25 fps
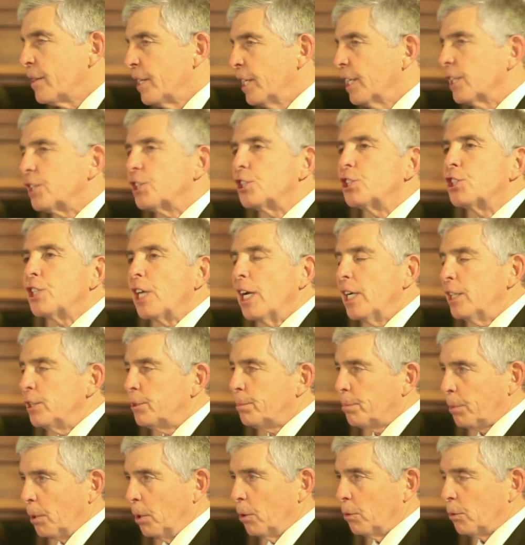The
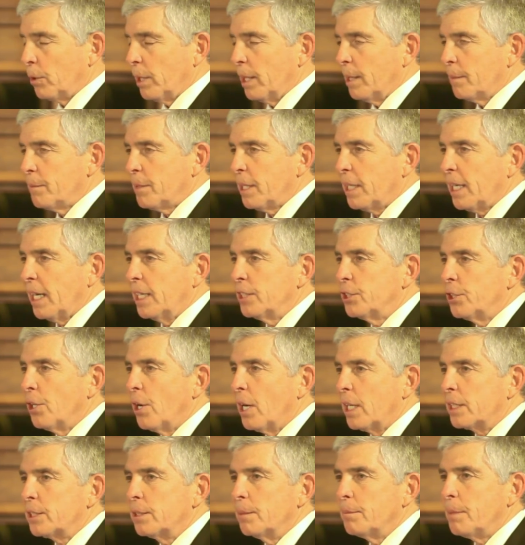exchange program that I
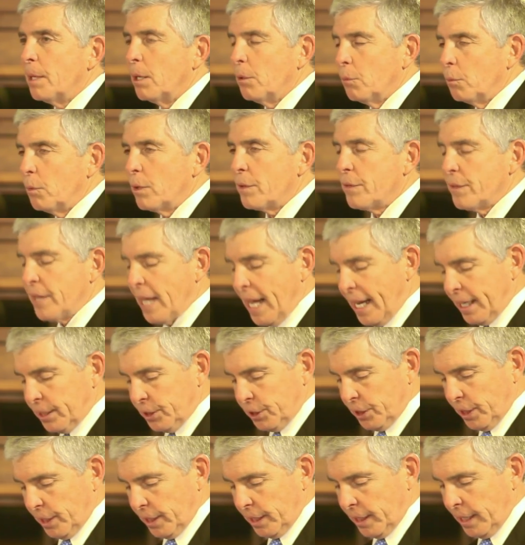talked about with
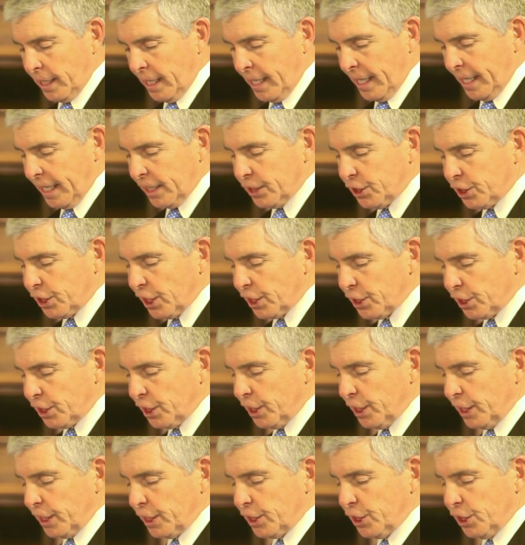NASA is just
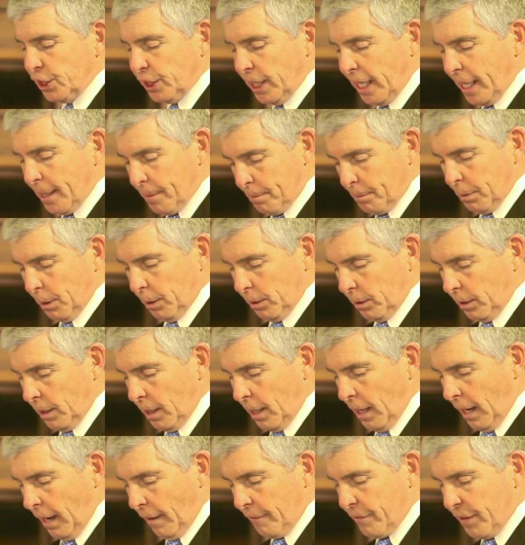an example
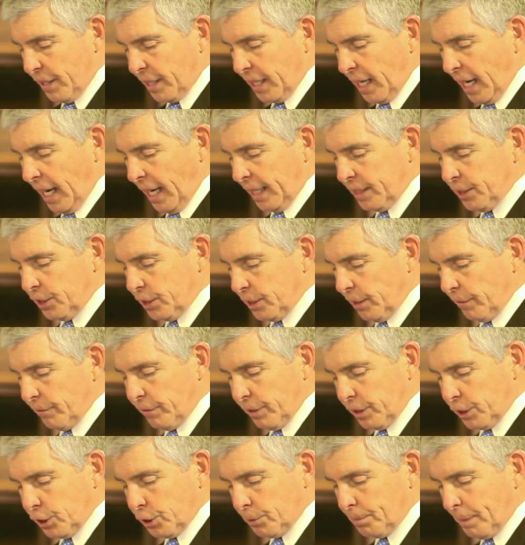of the kinds
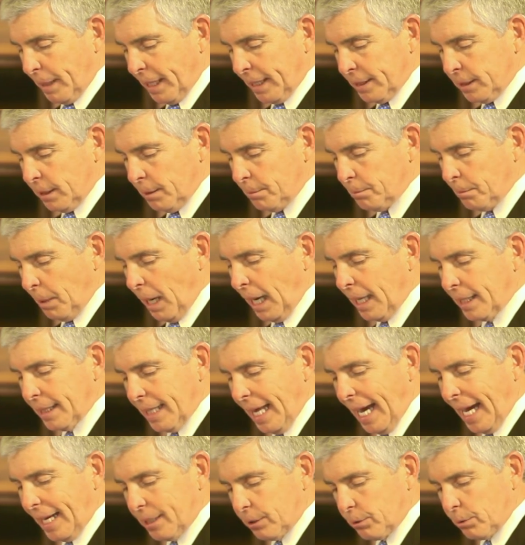of expanded
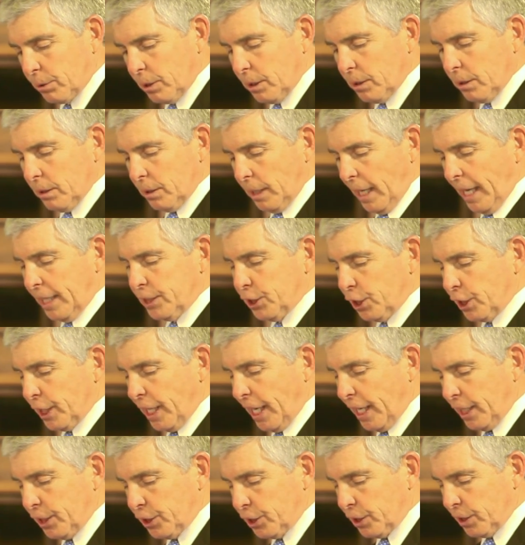bilateral
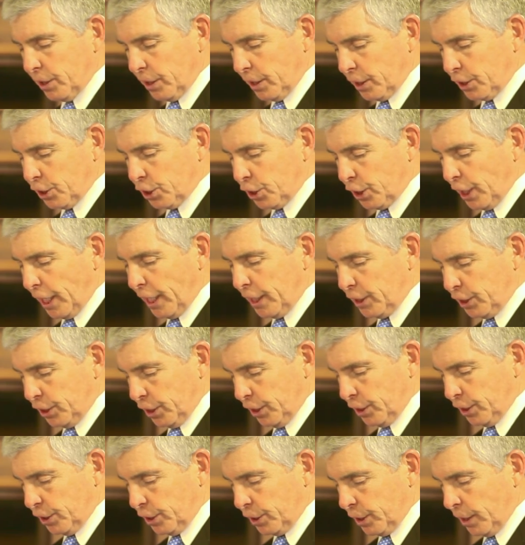educational
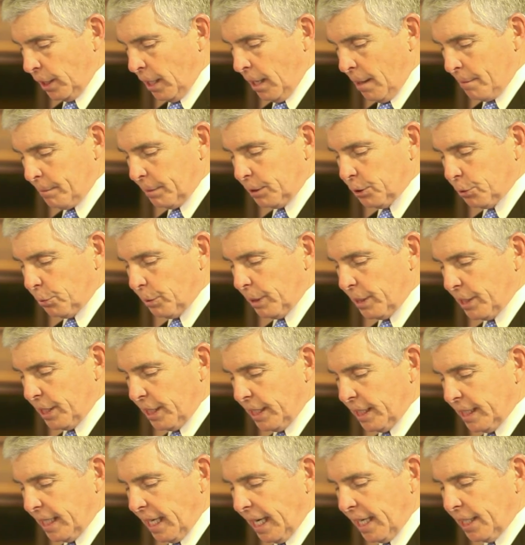exchanges between
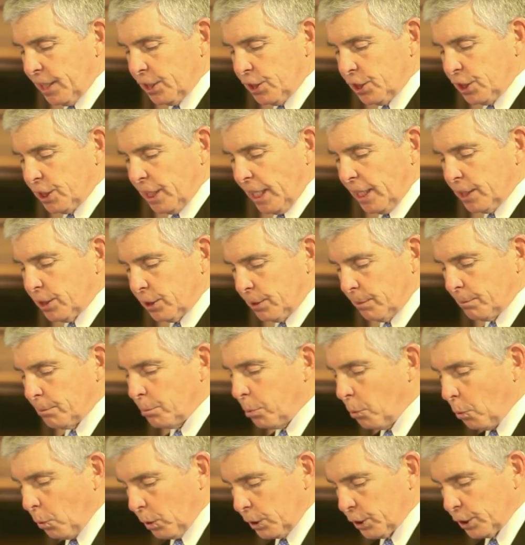the United States and
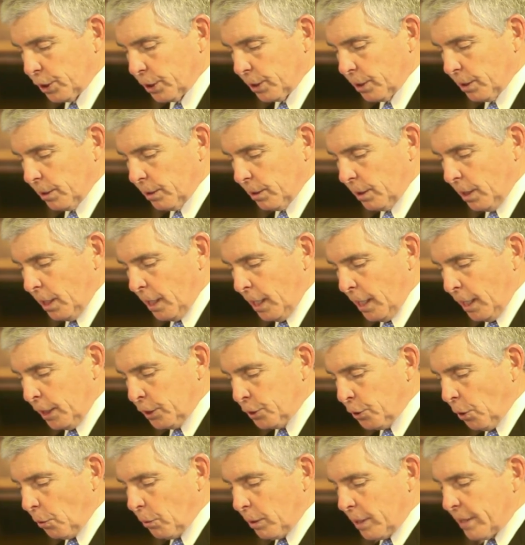Portugal,
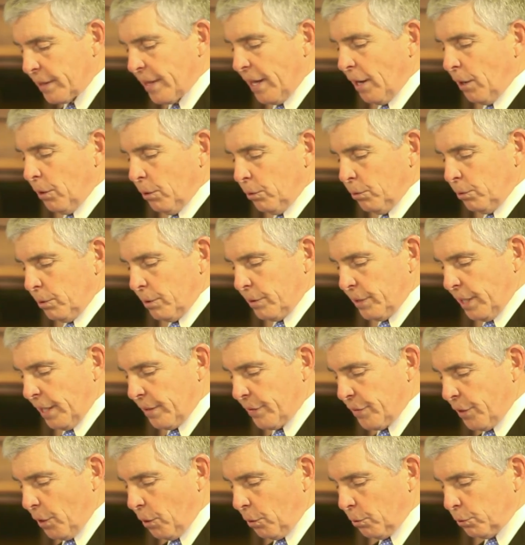knowing
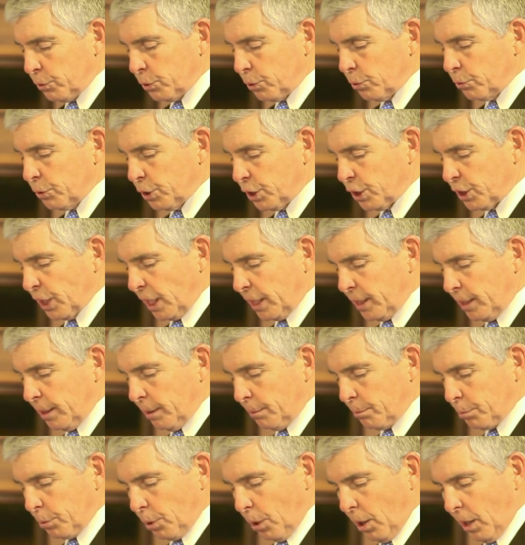that those who study
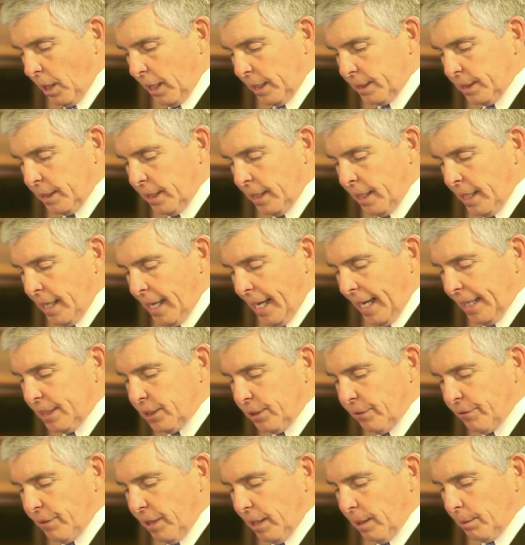abroad
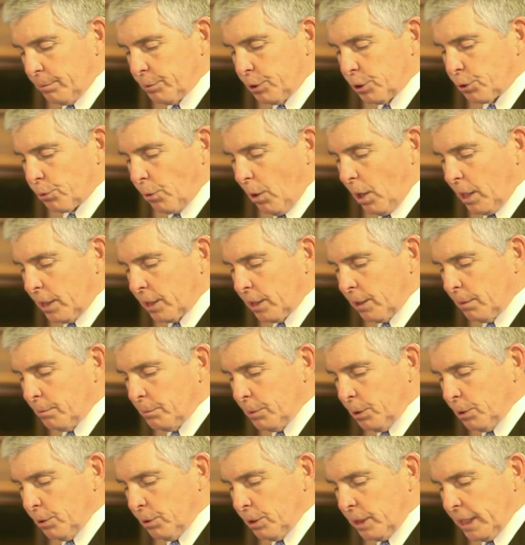and develop strong
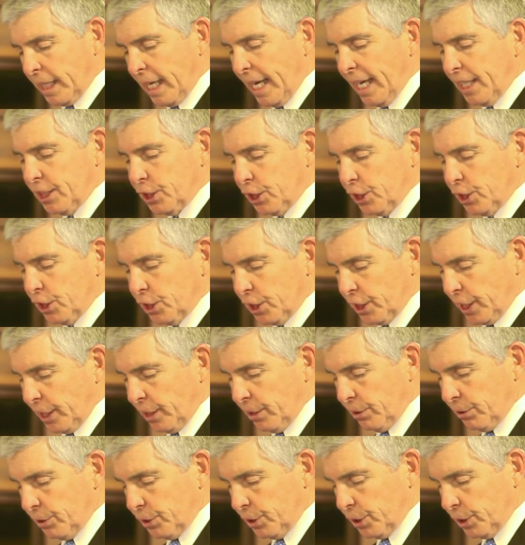communication
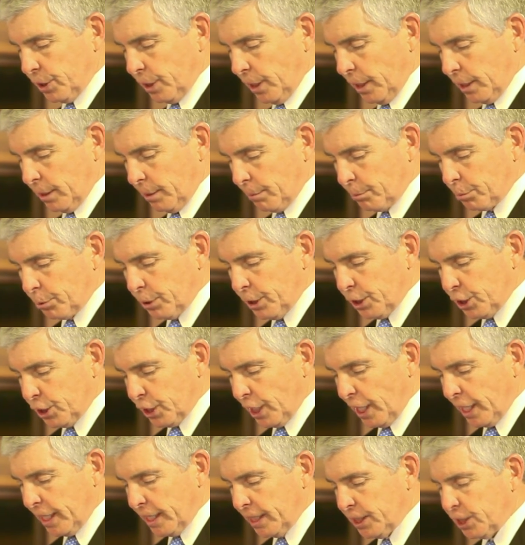skills and
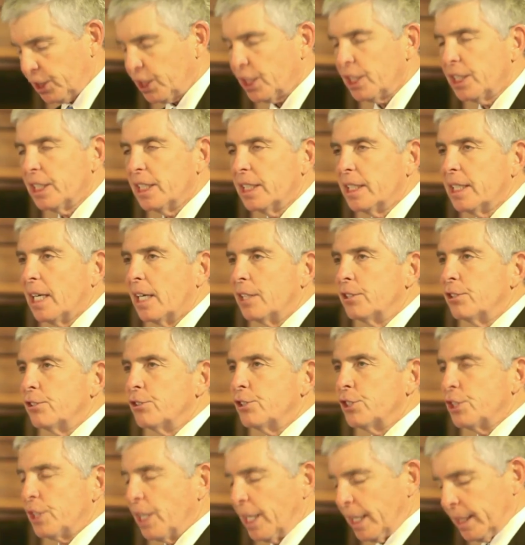appreciation and
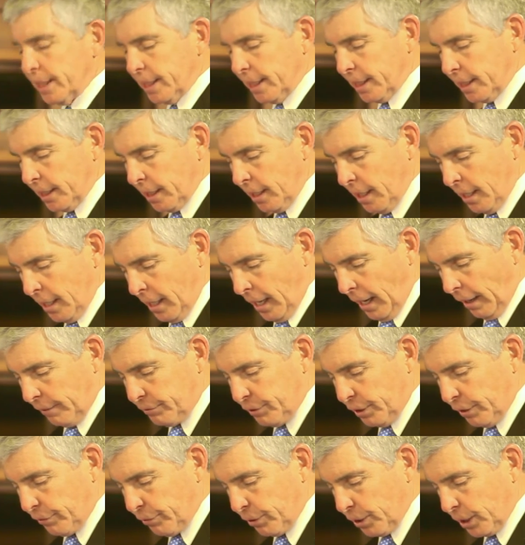understanding
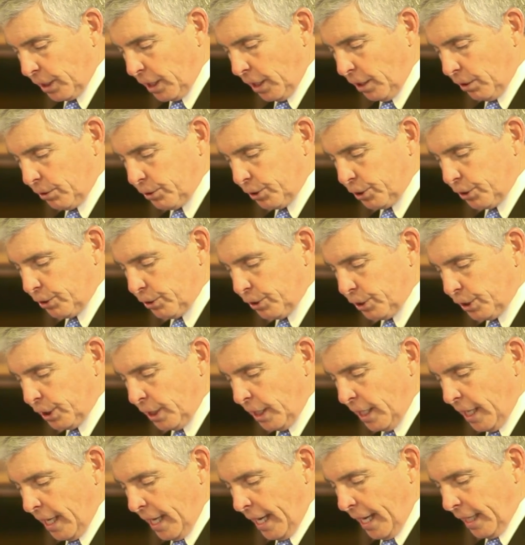of different cultures,
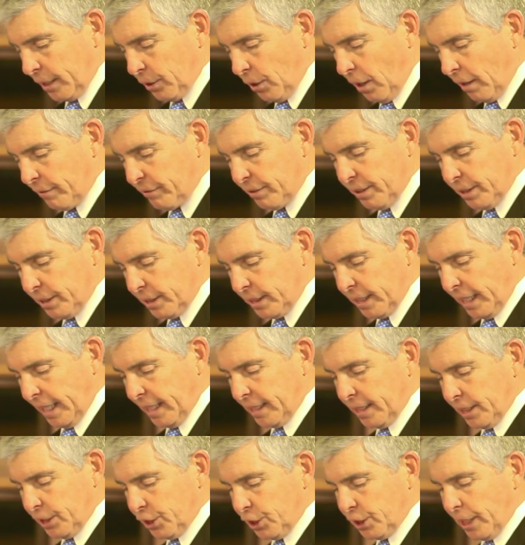and often
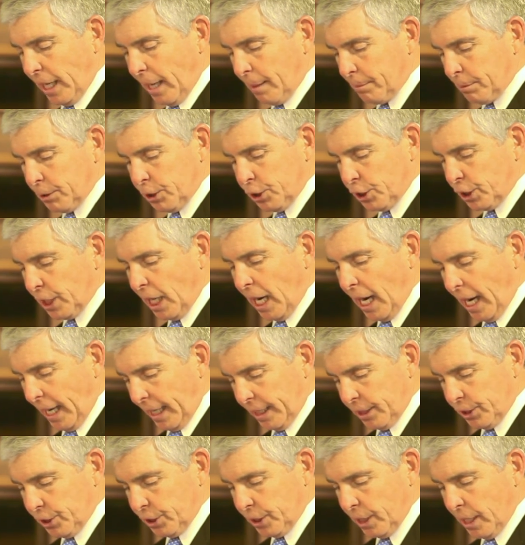can establish
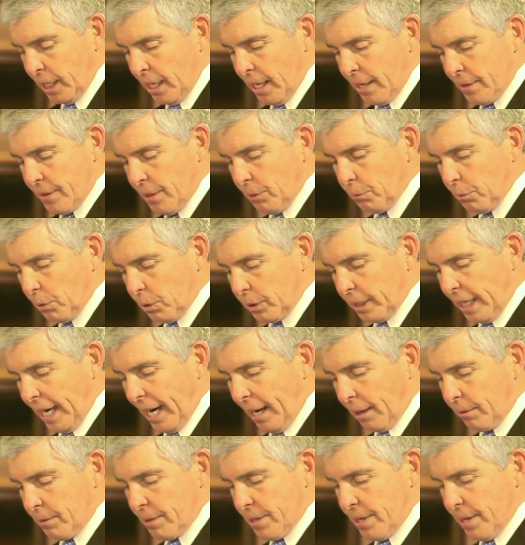ties that will
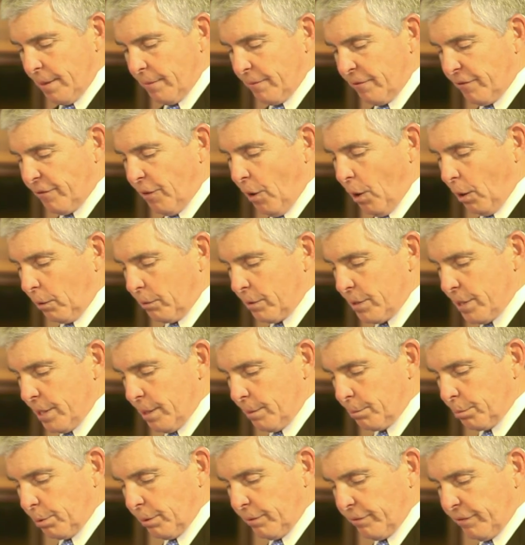carry them far in
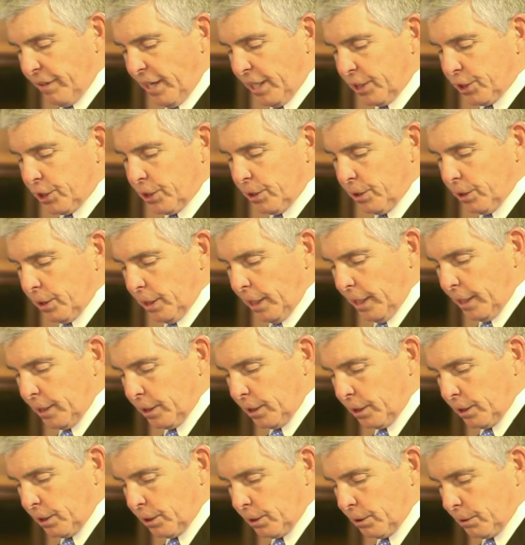their professional
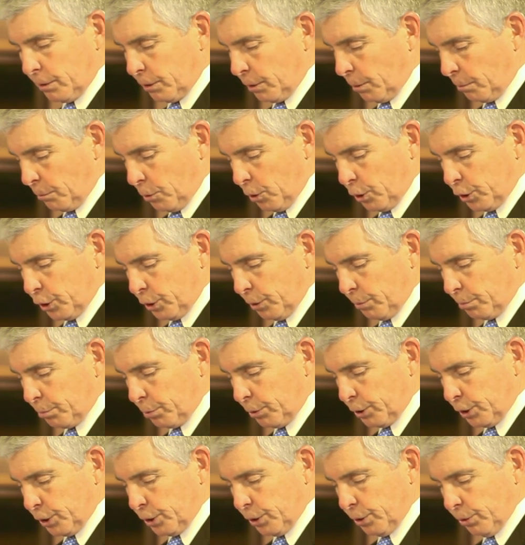and commercial
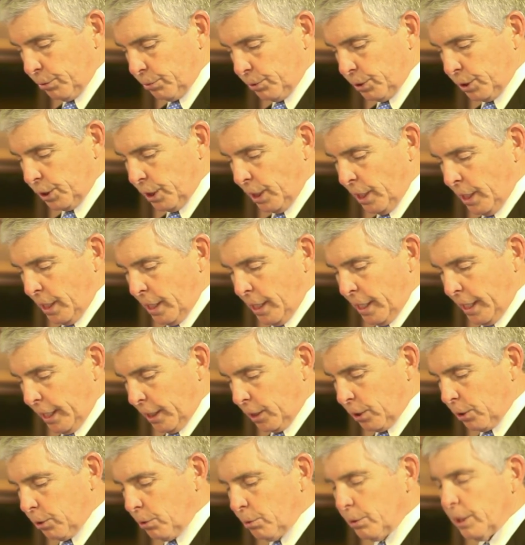pursuits,
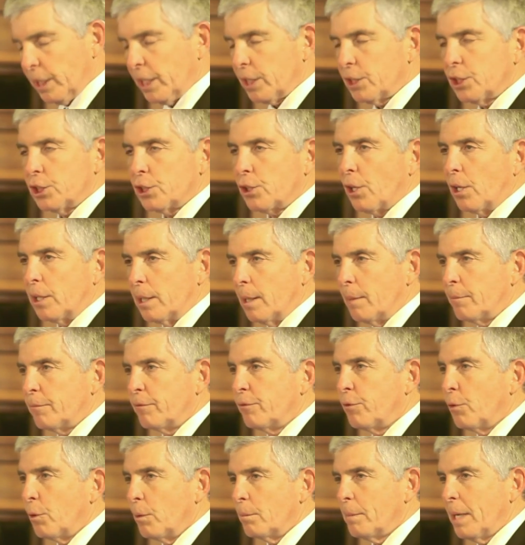including startup
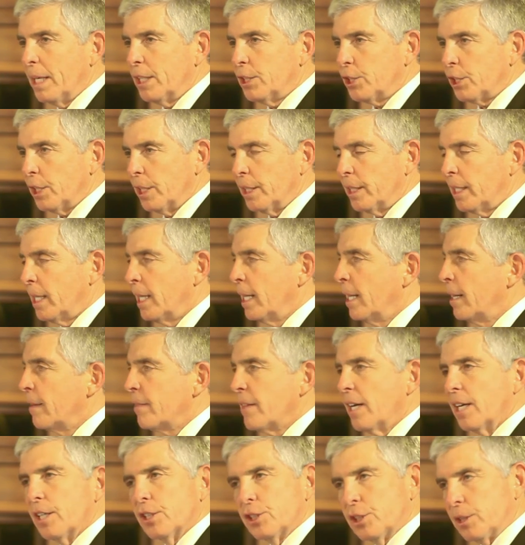formation.
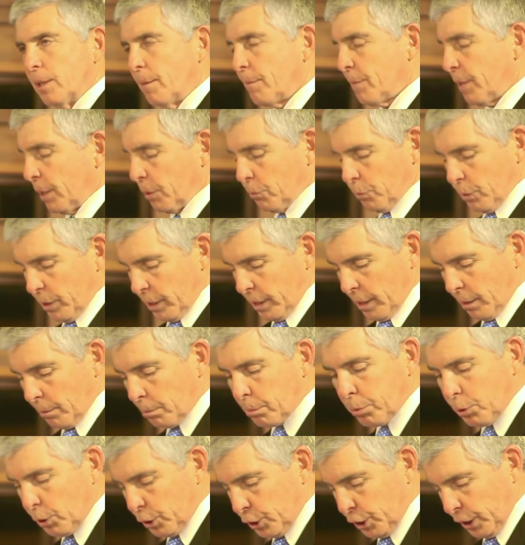That is something we are
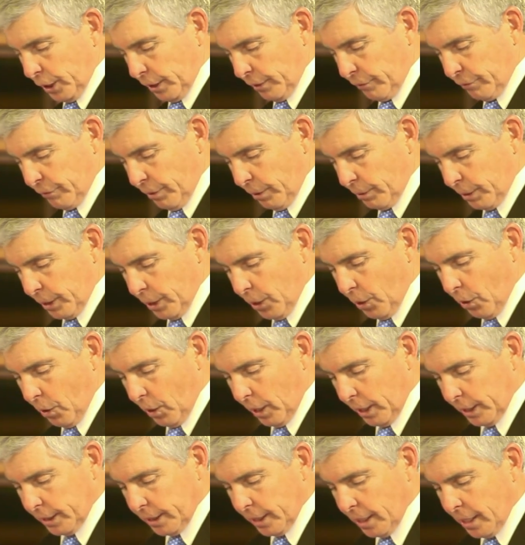pushing very
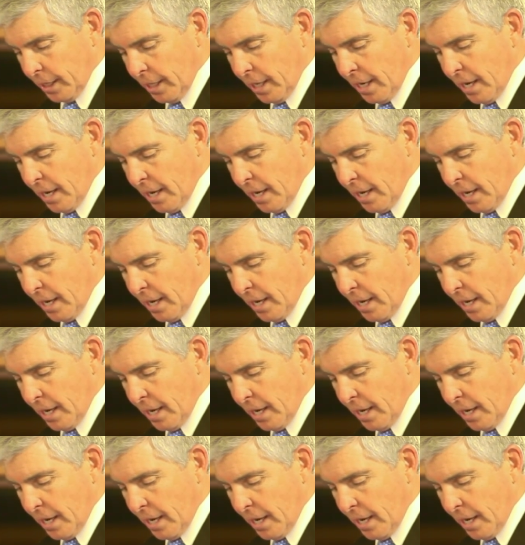hard.